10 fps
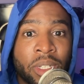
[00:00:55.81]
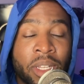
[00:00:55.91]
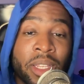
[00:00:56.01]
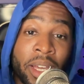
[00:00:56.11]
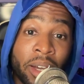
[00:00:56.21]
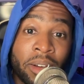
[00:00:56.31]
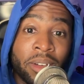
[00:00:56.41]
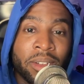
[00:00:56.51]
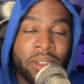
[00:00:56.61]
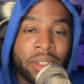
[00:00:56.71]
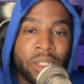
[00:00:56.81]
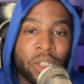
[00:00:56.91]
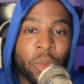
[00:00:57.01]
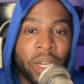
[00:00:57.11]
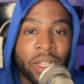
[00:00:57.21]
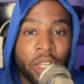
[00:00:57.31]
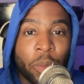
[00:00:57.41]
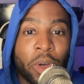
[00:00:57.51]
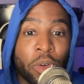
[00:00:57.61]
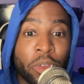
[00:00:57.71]
Now, you go back and look at
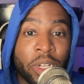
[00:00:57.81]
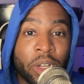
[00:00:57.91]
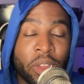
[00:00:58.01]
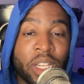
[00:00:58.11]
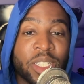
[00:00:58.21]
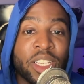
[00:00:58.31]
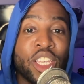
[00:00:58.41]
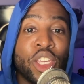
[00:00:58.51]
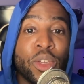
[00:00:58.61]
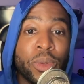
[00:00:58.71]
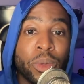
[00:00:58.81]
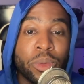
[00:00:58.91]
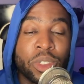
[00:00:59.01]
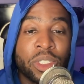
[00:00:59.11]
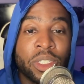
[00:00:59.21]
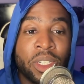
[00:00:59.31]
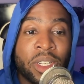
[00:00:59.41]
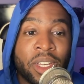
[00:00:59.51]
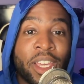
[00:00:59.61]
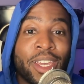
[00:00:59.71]
my old video. That is a huge
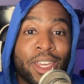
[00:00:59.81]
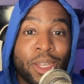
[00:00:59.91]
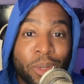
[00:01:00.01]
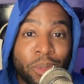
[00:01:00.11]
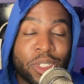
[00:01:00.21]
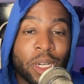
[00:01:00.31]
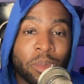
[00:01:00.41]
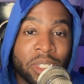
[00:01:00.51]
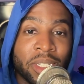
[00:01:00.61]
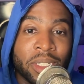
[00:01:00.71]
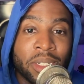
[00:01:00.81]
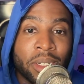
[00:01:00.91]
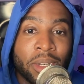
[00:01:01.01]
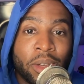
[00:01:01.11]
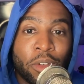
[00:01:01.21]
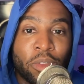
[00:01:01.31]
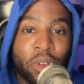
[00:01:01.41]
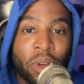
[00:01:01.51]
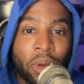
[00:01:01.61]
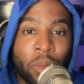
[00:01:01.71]
uptick
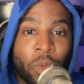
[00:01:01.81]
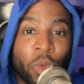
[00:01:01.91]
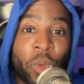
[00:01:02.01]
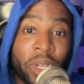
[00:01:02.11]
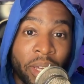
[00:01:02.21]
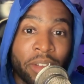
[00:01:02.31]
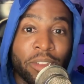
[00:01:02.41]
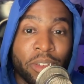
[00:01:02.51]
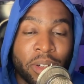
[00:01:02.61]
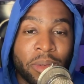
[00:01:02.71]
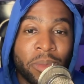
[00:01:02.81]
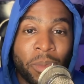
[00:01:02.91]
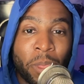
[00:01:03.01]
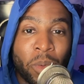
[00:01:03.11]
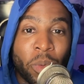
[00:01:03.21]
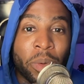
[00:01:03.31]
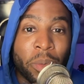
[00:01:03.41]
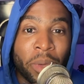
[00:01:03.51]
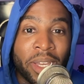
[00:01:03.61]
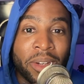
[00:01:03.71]
from where we came from, where we were making